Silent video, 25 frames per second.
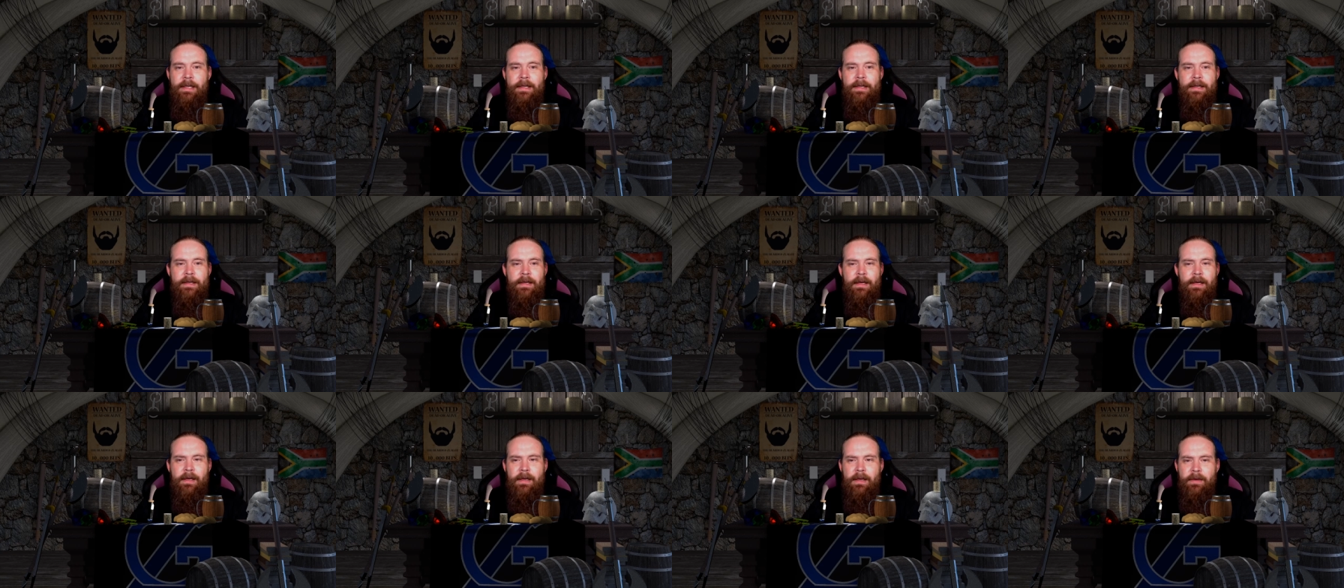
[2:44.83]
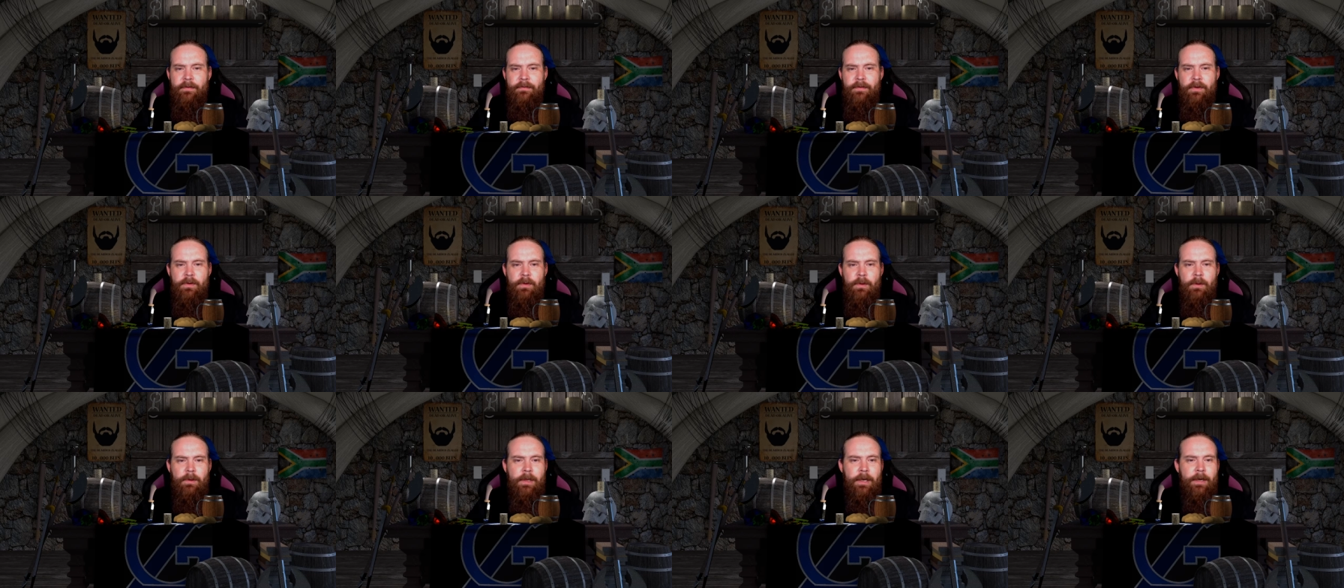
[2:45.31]
uh,
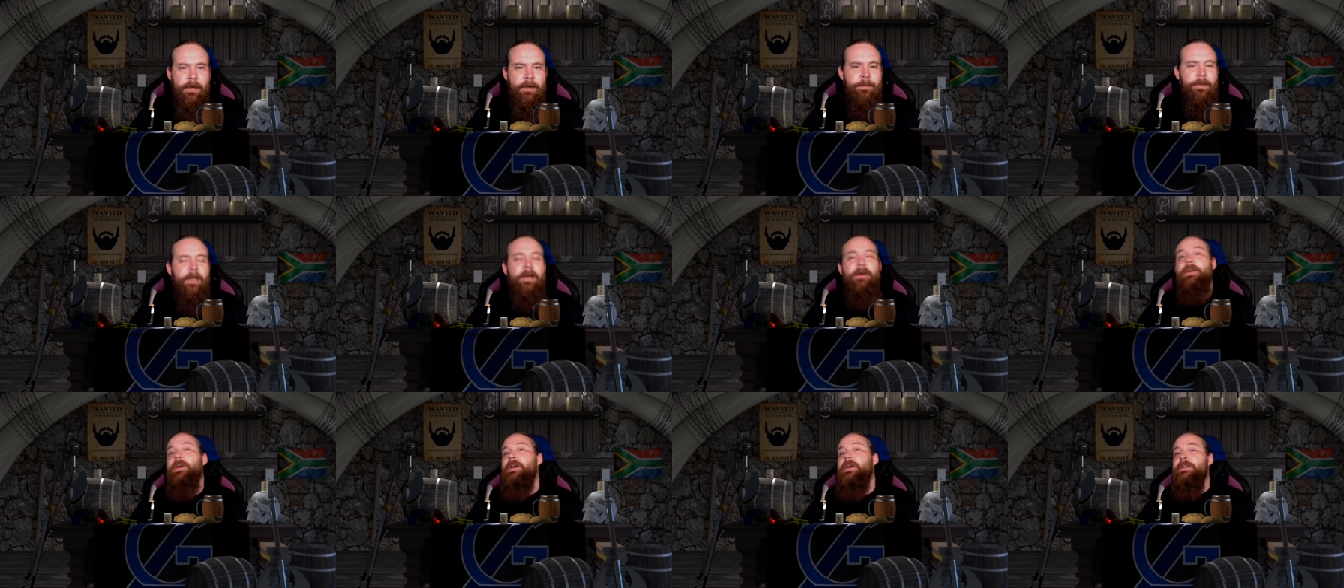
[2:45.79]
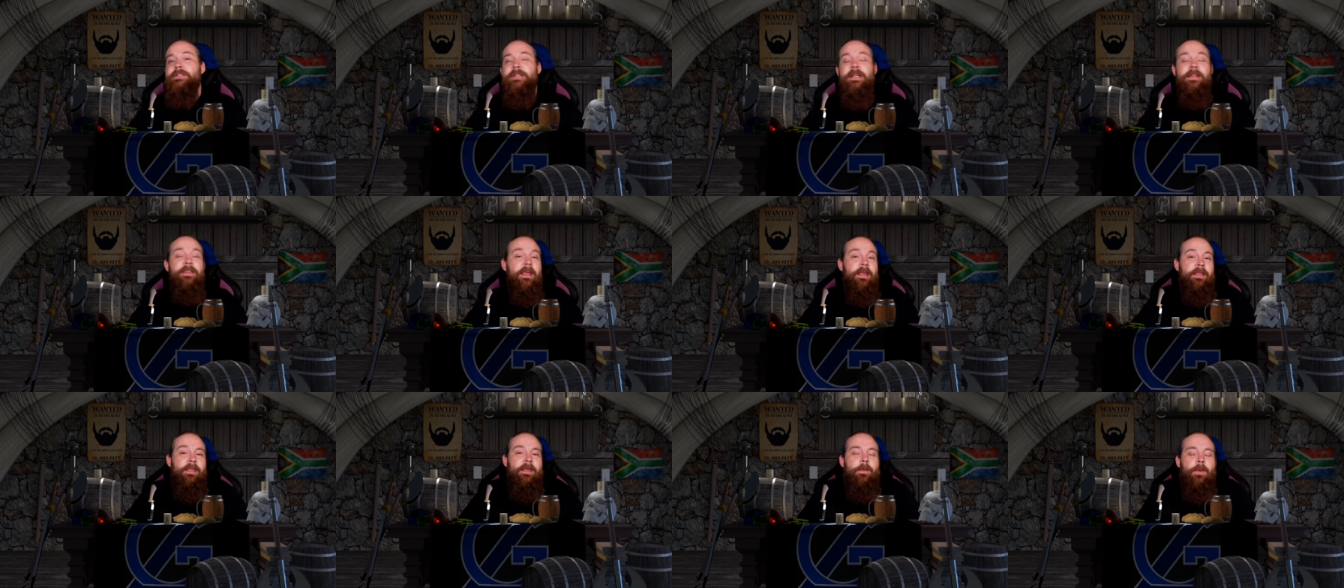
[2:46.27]
view all current patrons.
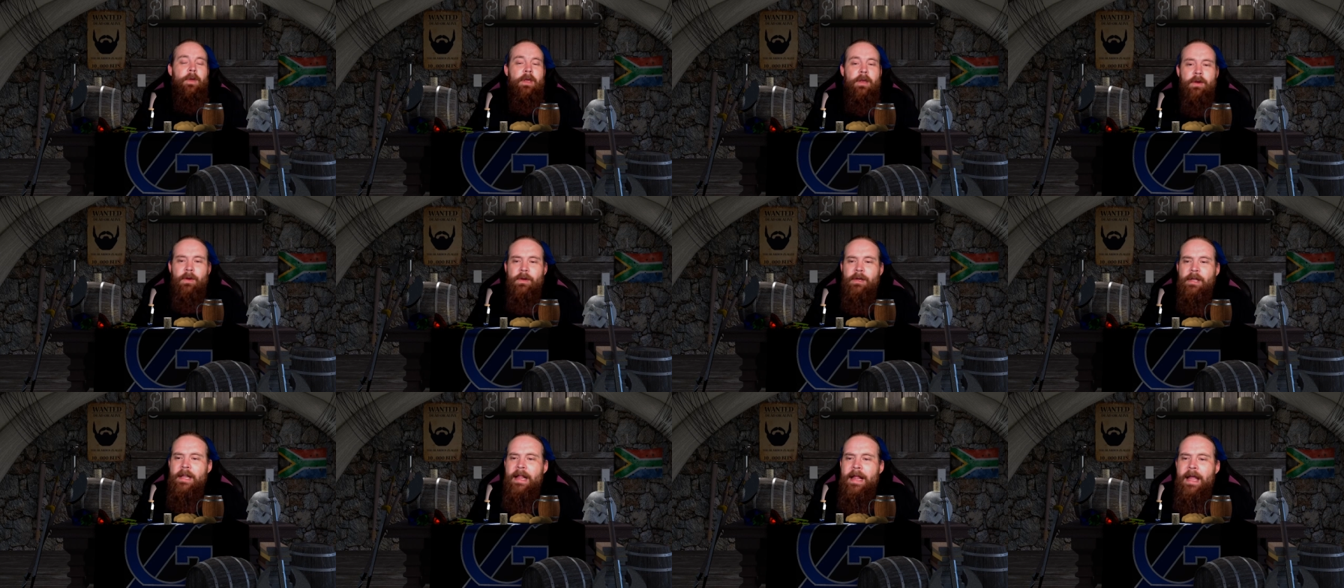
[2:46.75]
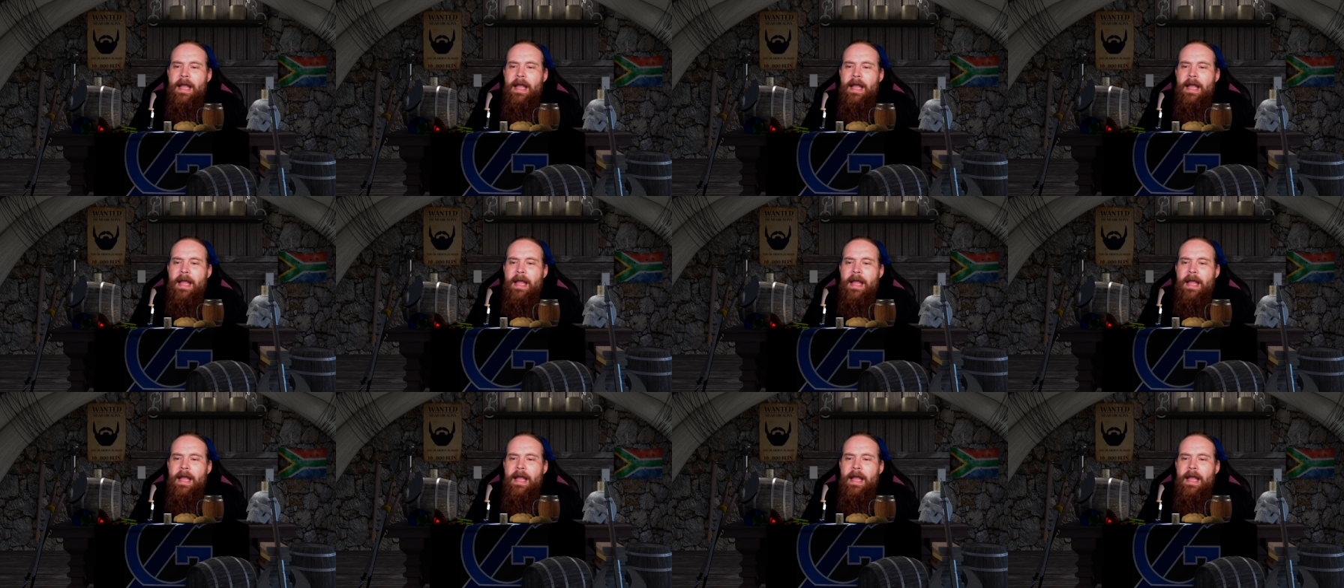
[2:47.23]
Okay, there we go.